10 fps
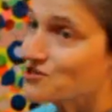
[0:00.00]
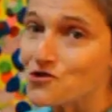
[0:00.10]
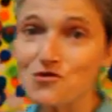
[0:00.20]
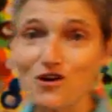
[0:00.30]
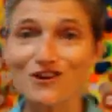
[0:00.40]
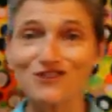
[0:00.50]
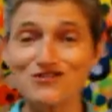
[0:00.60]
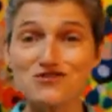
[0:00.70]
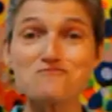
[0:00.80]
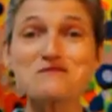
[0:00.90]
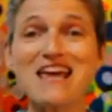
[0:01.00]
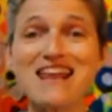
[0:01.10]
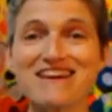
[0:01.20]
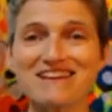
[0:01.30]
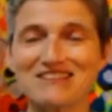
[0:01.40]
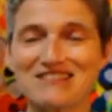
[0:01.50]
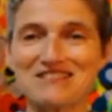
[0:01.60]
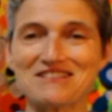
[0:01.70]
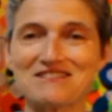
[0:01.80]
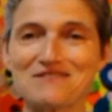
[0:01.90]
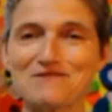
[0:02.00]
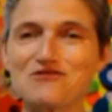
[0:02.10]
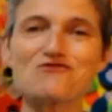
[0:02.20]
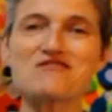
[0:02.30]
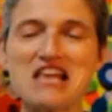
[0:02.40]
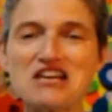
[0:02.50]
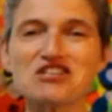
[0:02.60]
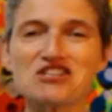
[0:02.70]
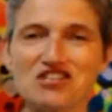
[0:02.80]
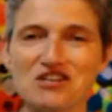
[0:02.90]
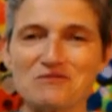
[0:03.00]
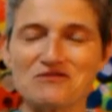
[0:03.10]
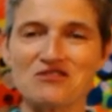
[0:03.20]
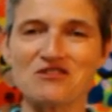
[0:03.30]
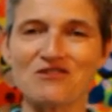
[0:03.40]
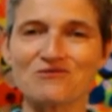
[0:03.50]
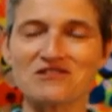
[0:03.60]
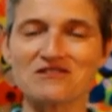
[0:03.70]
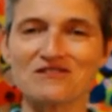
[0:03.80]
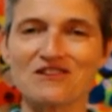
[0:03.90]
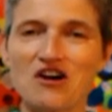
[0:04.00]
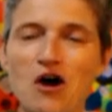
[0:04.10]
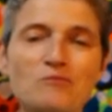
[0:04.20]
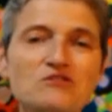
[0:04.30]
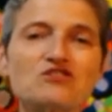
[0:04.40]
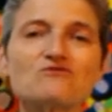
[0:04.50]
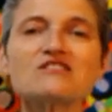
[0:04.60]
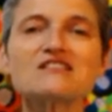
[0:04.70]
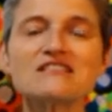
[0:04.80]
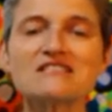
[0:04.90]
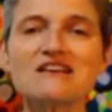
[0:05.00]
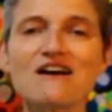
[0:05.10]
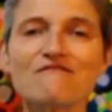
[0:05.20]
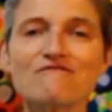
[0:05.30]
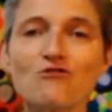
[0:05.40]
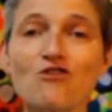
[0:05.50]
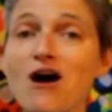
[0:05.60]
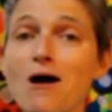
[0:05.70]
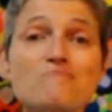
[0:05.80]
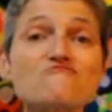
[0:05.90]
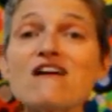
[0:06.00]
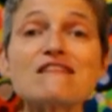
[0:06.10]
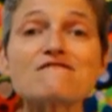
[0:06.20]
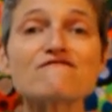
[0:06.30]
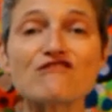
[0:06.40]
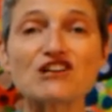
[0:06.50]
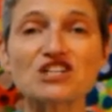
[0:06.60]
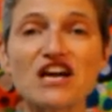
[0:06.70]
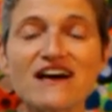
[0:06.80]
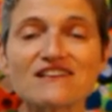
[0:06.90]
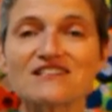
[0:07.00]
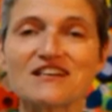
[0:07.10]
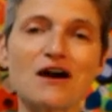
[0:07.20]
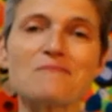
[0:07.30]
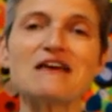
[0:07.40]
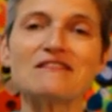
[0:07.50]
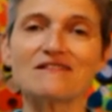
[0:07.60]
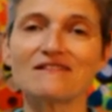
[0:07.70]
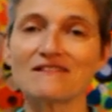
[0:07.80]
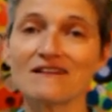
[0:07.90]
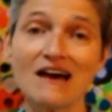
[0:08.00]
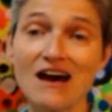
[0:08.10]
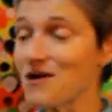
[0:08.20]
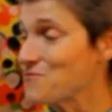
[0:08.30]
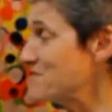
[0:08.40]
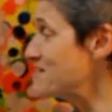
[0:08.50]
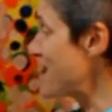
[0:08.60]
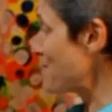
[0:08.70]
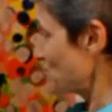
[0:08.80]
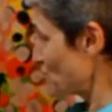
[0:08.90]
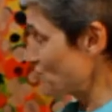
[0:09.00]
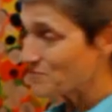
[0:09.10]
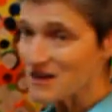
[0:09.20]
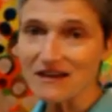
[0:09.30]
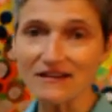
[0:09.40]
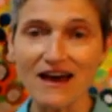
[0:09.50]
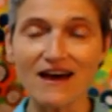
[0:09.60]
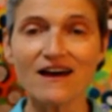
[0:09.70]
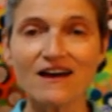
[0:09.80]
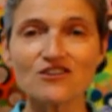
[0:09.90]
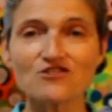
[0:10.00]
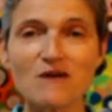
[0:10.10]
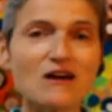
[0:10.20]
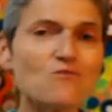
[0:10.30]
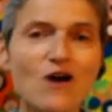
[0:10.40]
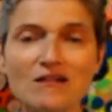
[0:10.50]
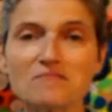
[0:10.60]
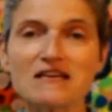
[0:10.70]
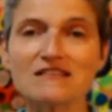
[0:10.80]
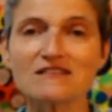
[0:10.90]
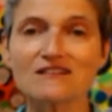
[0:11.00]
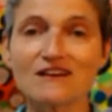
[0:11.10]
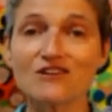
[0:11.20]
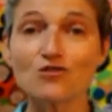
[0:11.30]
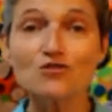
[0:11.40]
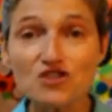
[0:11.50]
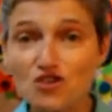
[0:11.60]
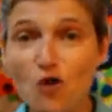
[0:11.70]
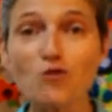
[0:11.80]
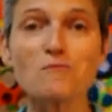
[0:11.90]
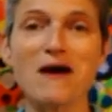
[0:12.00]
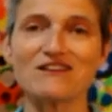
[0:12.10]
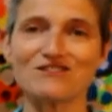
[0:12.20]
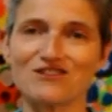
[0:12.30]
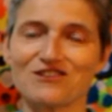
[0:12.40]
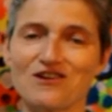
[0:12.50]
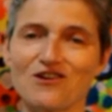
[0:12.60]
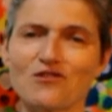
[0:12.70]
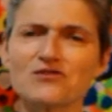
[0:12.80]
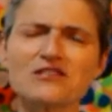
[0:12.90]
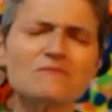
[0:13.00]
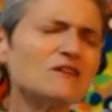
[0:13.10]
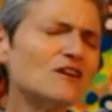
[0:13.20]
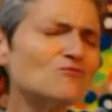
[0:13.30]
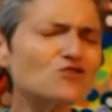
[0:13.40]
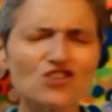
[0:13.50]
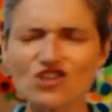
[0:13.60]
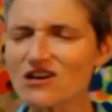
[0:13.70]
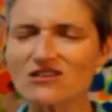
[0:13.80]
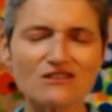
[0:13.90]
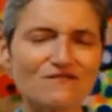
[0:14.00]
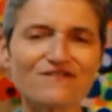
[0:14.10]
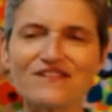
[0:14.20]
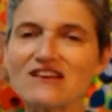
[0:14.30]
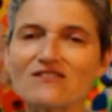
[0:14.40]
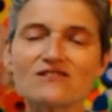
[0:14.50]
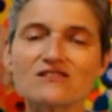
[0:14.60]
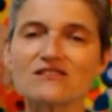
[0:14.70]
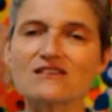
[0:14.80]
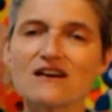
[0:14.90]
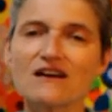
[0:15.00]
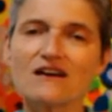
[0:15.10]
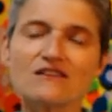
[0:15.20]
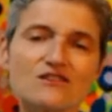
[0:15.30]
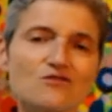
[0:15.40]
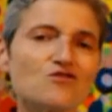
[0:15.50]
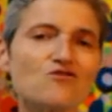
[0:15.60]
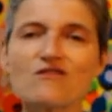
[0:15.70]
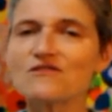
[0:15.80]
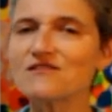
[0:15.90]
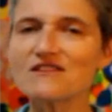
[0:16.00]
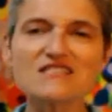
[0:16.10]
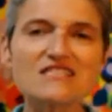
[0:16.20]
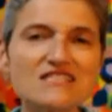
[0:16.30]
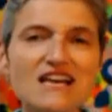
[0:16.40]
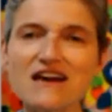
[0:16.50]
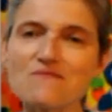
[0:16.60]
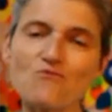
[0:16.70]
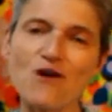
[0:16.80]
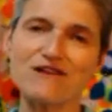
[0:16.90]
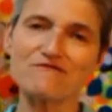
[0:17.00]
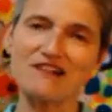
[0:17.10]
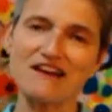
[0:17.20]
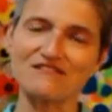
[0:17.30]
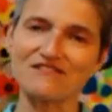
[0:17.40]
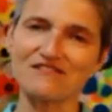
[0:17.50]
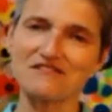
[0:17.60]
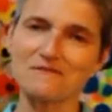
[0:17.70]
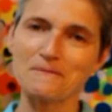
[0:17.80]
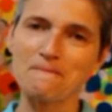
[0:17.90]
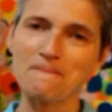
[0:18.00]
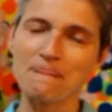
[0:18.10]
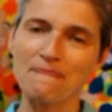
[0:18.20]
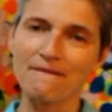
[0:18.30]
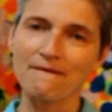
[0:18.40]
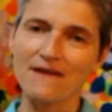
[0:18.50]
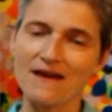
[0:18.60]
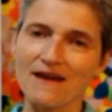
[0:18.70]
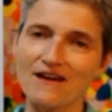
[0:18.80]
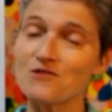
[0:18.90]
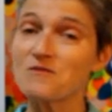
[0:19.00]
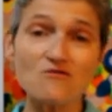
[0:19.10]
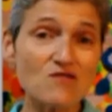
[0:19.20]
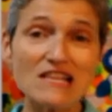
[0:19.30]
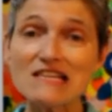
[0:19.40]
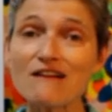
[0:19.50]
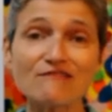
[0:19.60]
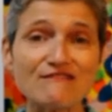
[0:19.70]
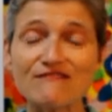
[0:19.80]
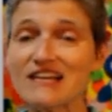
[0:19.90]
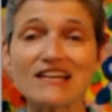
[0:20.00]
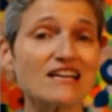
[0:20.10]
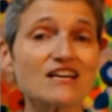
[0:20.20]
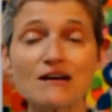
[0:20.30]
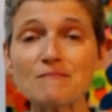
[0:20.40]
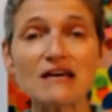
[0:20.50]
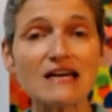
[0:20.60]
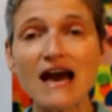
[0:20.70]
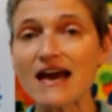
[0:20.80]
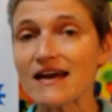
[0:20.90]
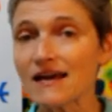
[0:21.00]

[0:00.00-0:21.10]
So new beginnings for your relationships, Virgos, opportunities for a breath of fresh air to come in. And with Neptune being there, you may well meet your soulmate, or somebody who just feels as though you're on the same wavelength. It could be a really lovely feeling, and it can be